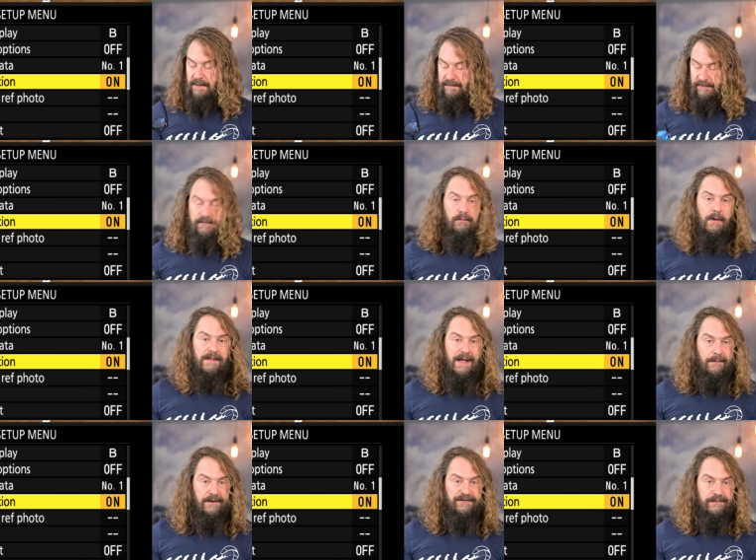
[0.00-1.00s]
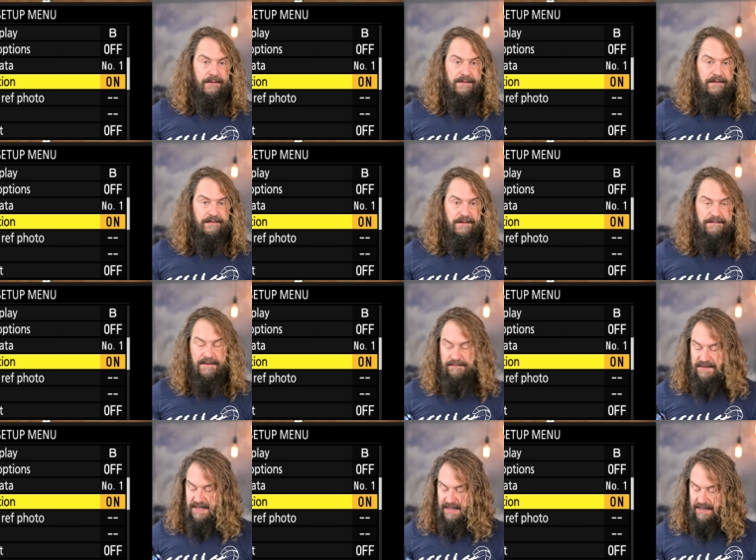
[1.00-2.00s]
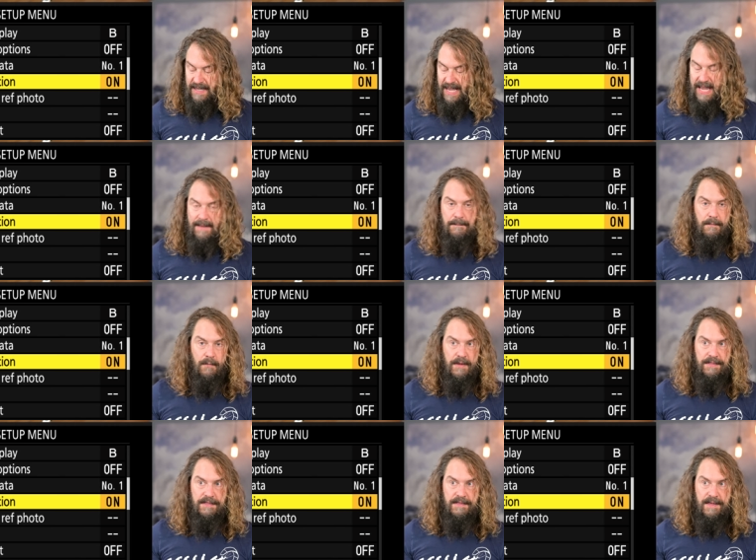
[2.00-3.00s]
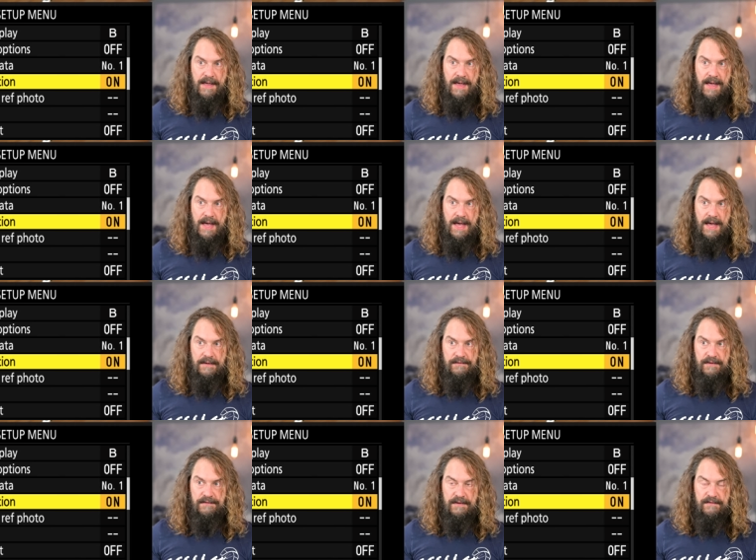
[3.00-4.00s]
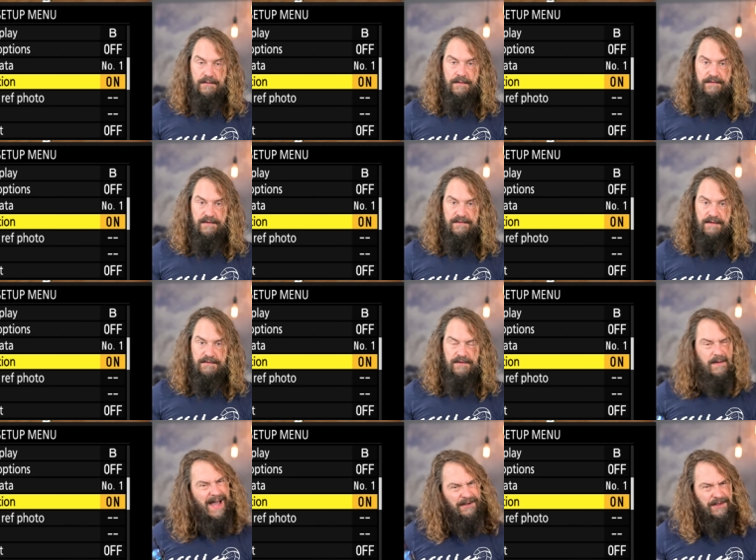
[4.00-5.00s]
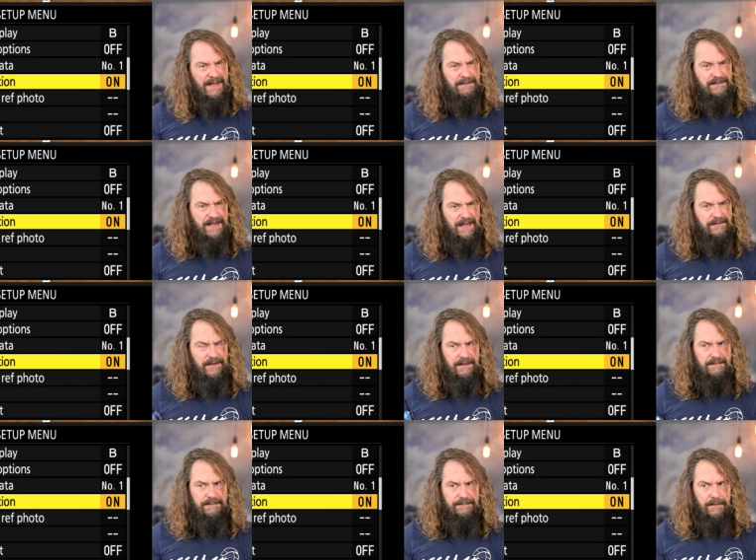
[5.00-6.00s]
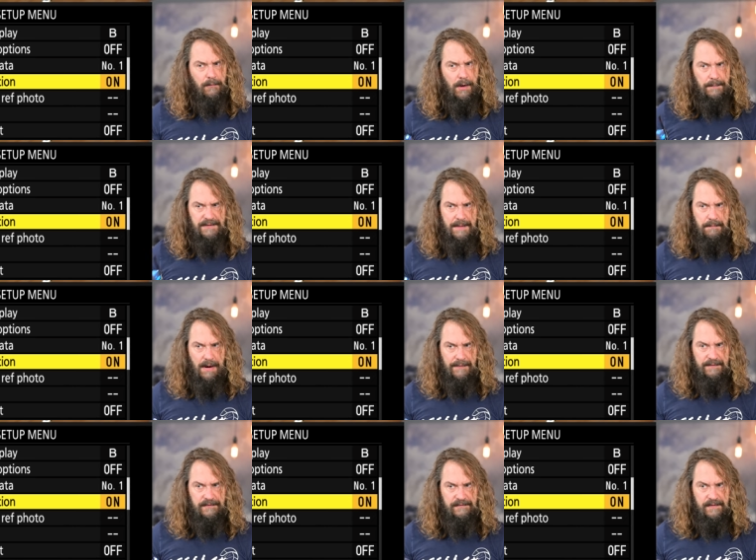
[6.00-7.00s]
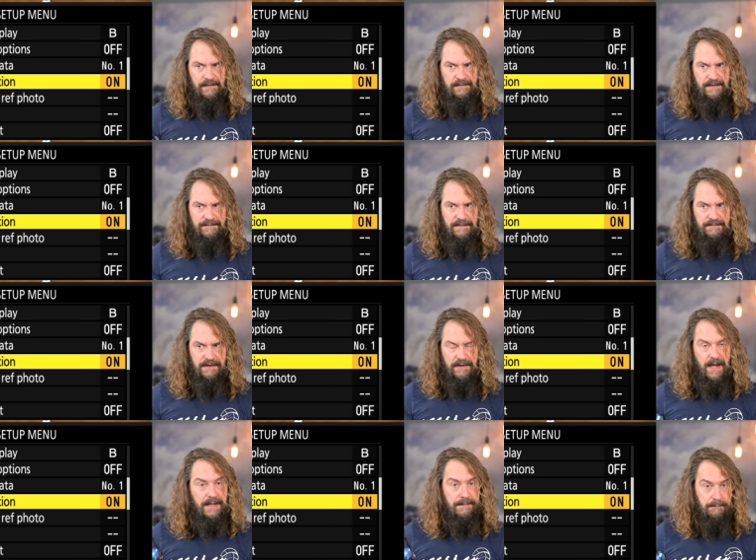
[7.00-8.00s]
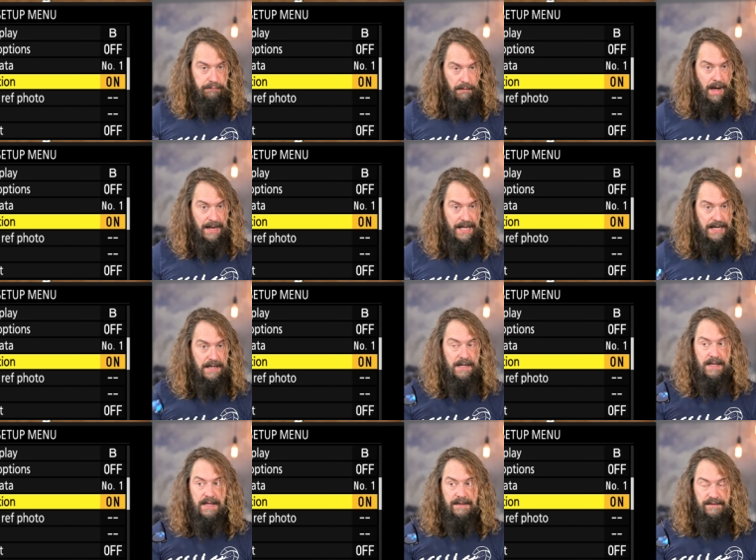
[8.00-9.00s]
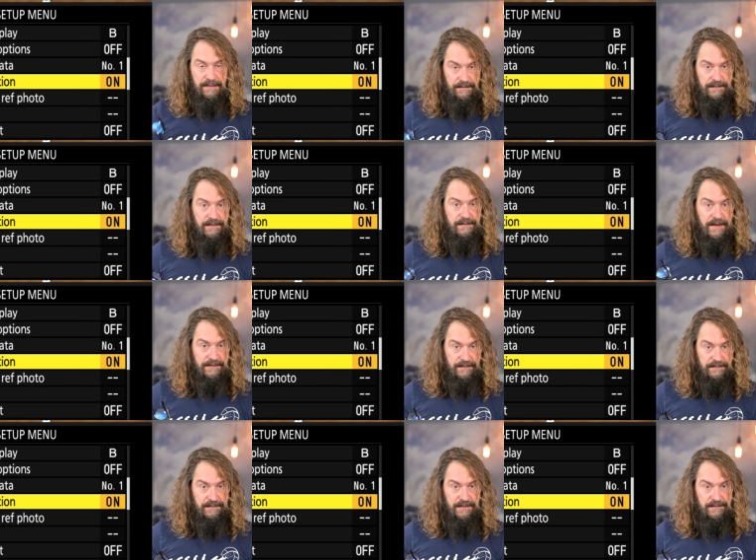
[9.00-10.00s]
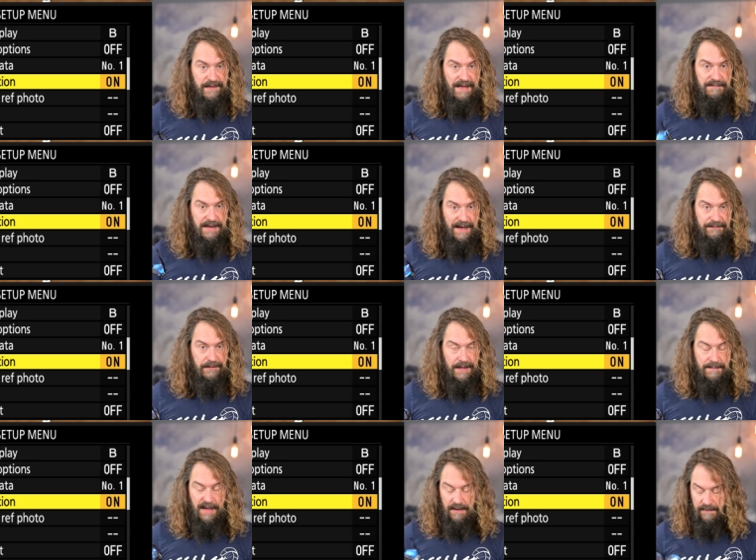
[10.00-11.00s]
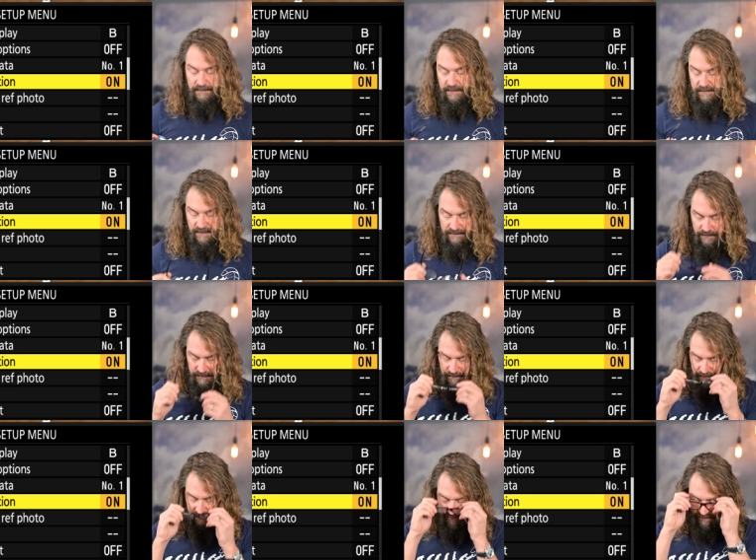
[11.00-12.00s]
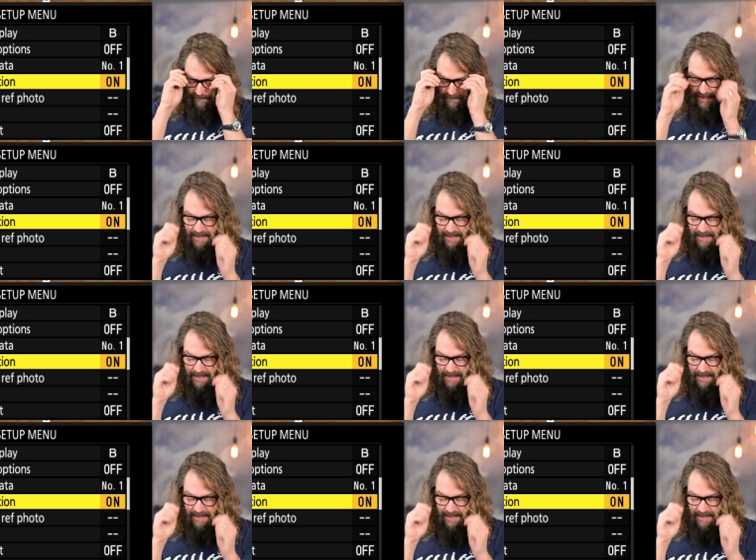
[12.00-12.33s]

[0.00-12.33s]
This is one that I wish was on the Z fifty. It came with the uh, Z six two and Z seven two. Actually, I haven't tested if the firmware update brought this to the Z fifty or not. It brought it to the Z six and Z seven after it came out on the Z six two and Z seven two.